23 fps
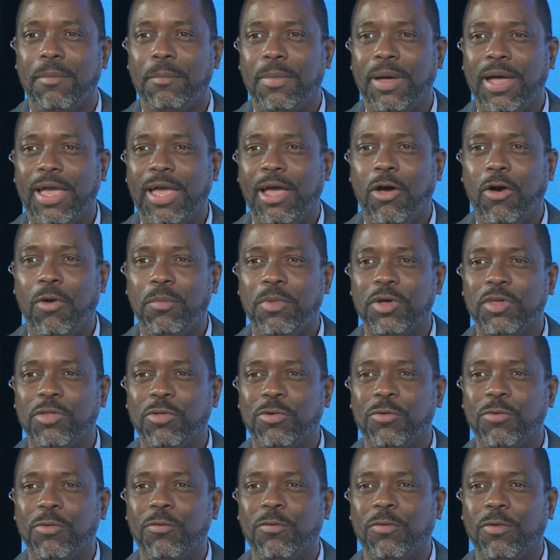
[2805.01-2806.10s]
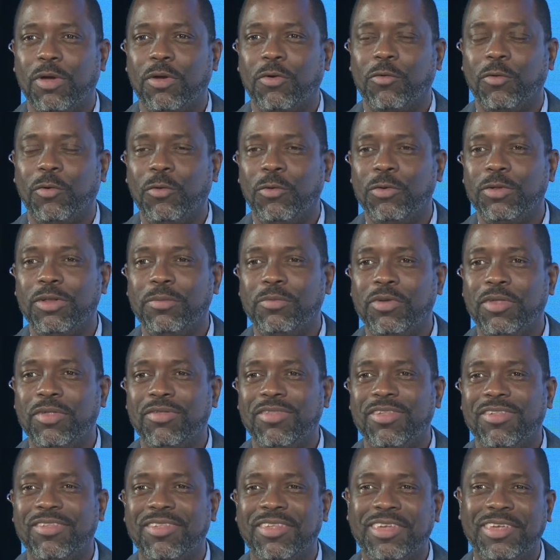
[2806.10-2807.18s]
by how much you've grown the
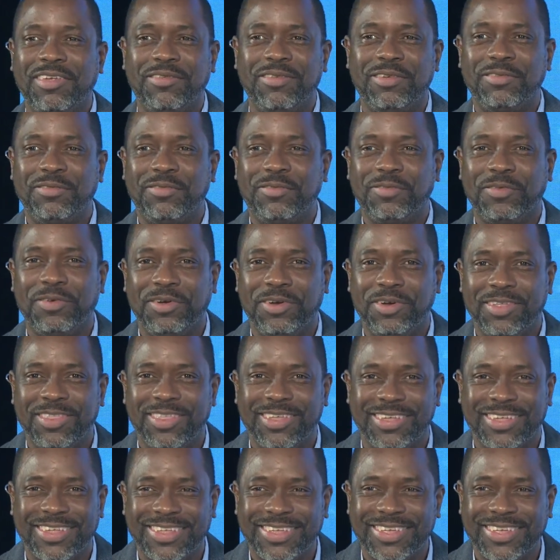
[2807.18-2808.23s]
business even further.